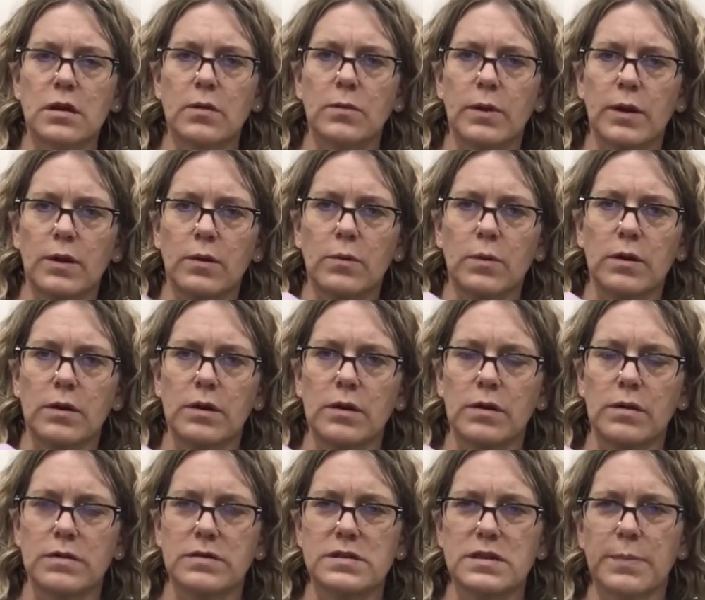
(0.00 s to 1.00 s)
around where
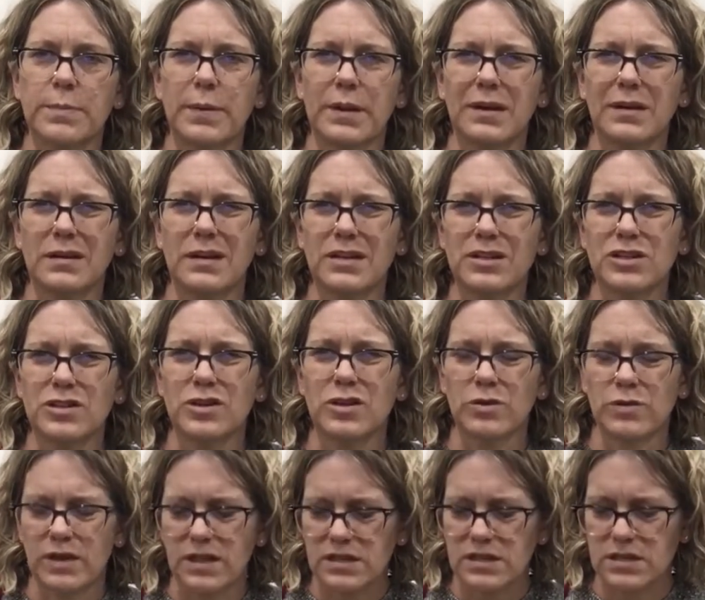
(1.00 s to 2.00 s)
you zip it. As you
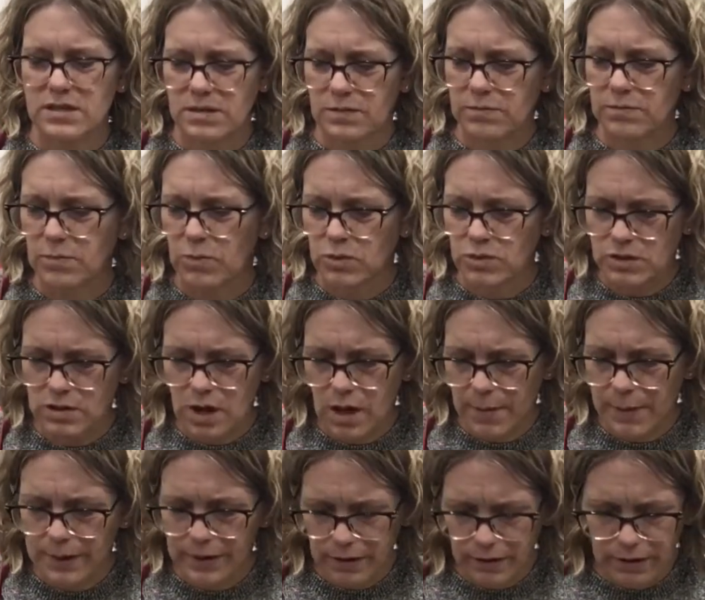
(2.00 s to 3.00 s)
know, that's most
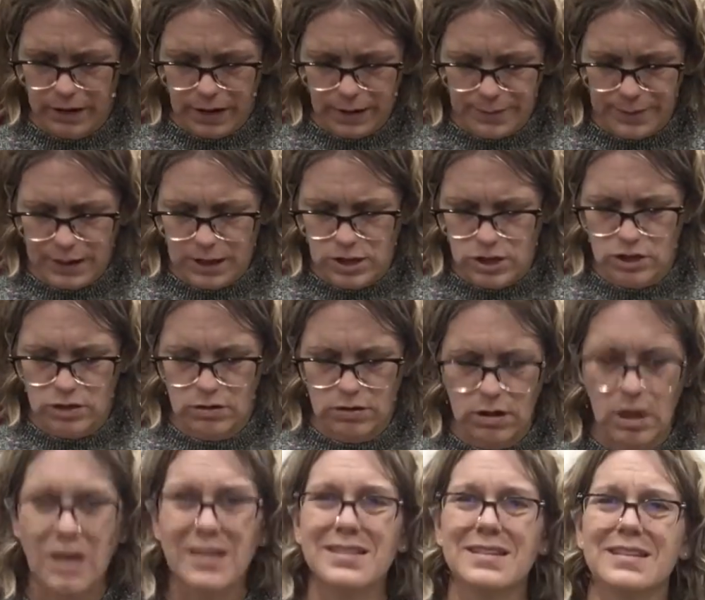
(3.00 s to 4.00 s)
common area because you're
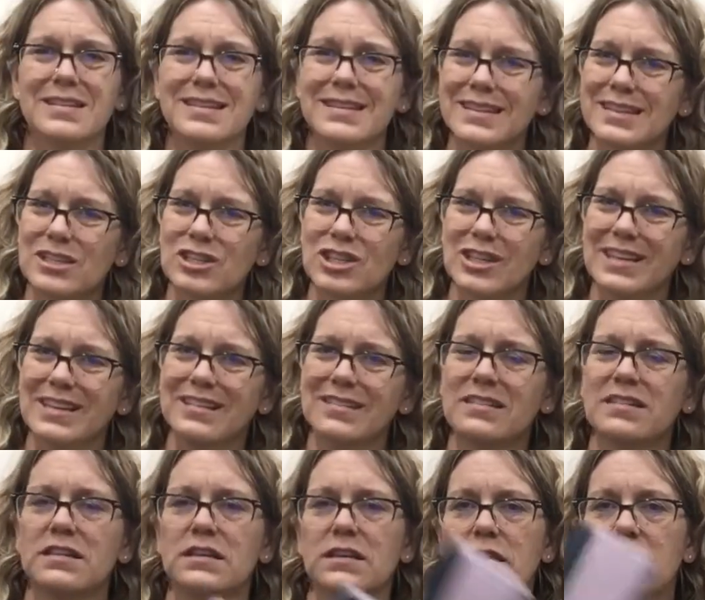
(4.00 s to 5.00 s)
constantly touching it.
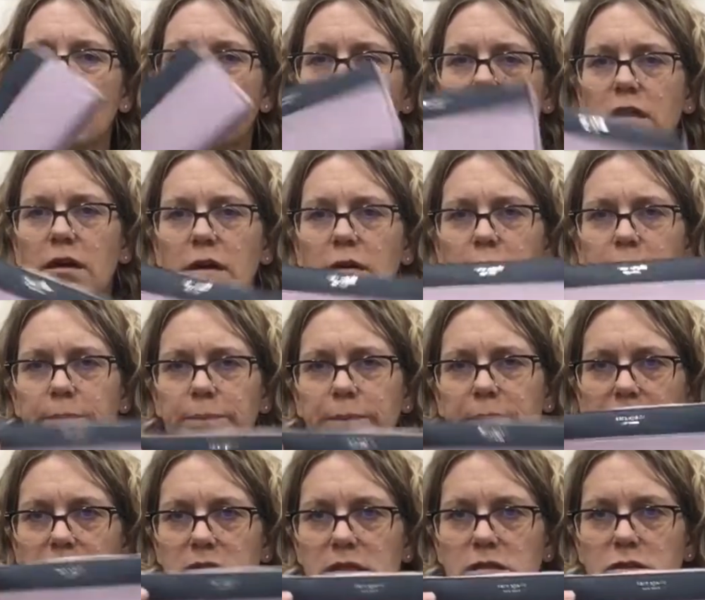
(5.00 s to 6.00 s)
Um,
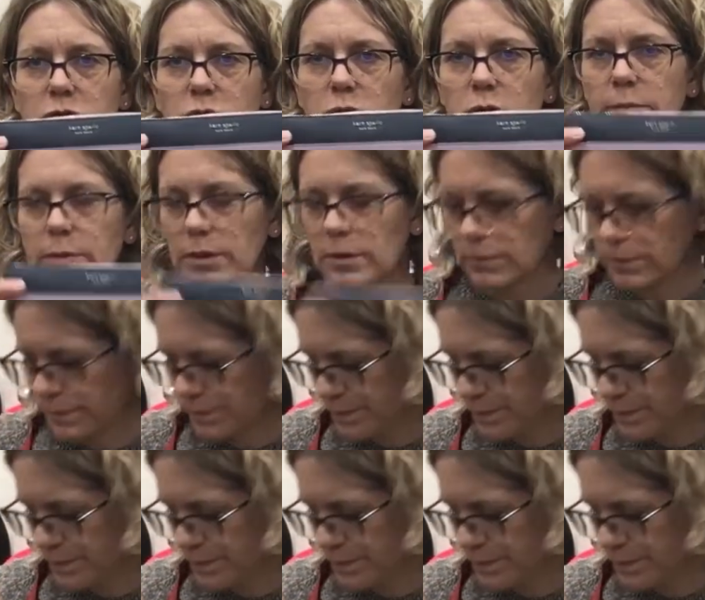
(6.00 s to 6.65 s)
it's adorable.